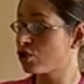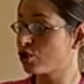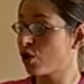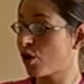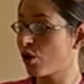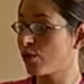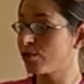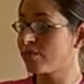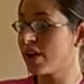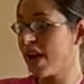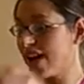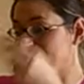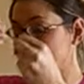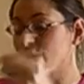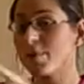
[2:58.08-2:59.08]
mass and
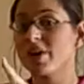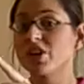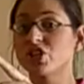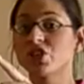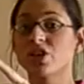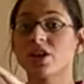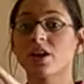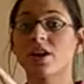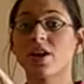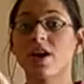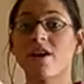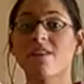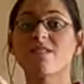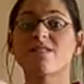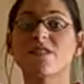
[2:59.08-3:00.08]
volume and
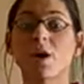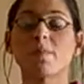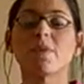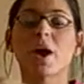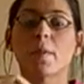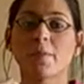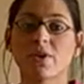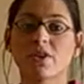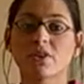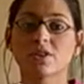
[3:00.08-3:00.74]
density and so forth.